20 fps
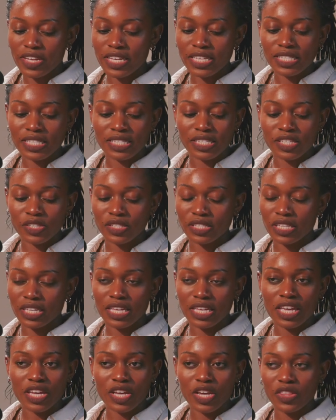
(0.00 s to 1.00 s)
there's a
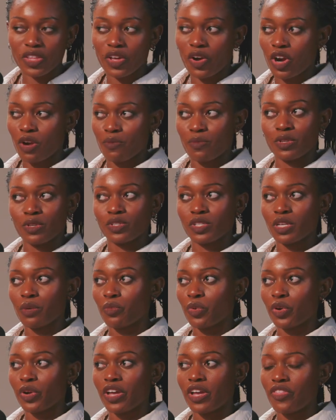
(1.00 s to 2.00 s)
kink in the armor somewhere,